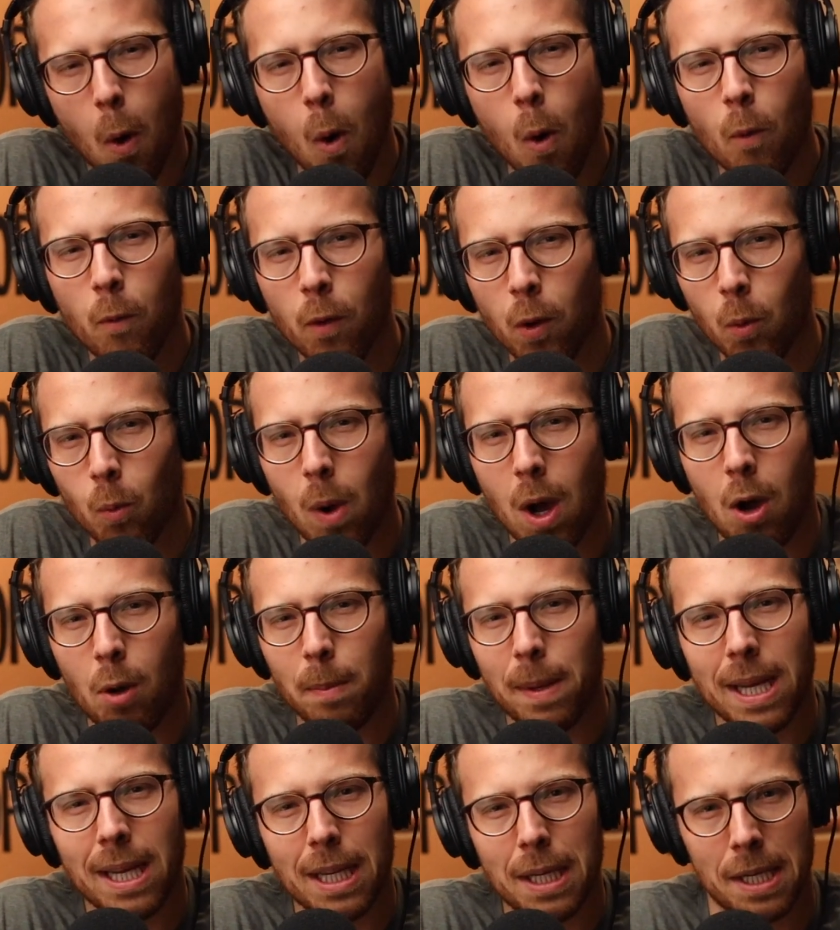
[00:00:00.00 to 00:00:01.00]

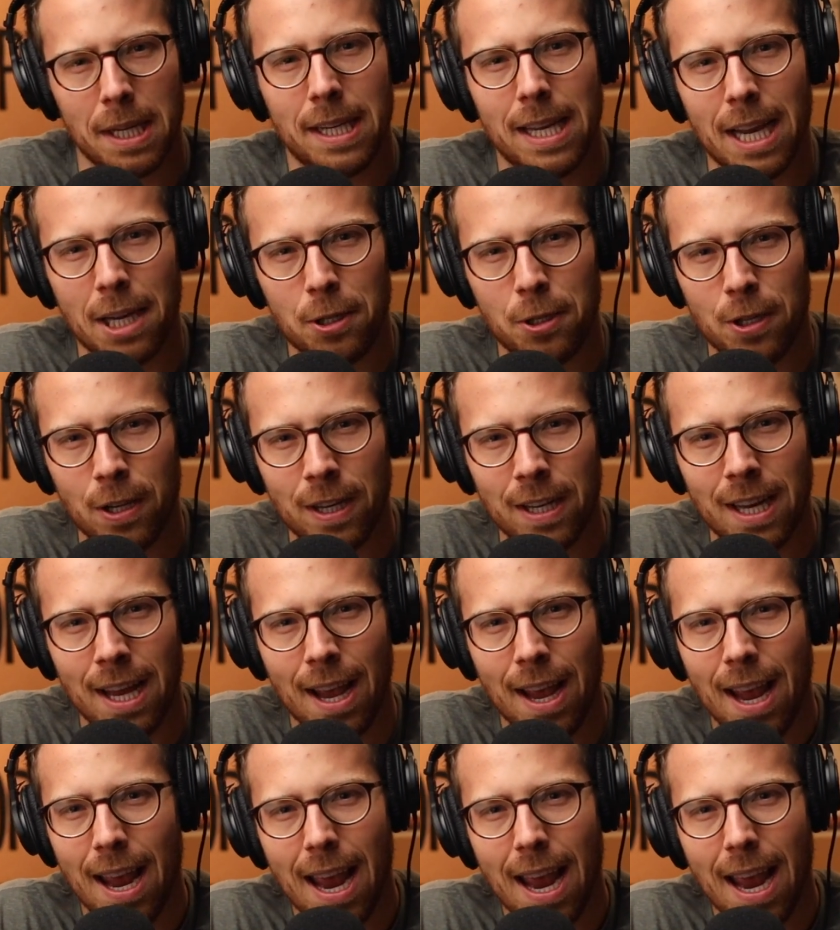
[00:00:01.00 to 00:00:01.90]
overwhelming connection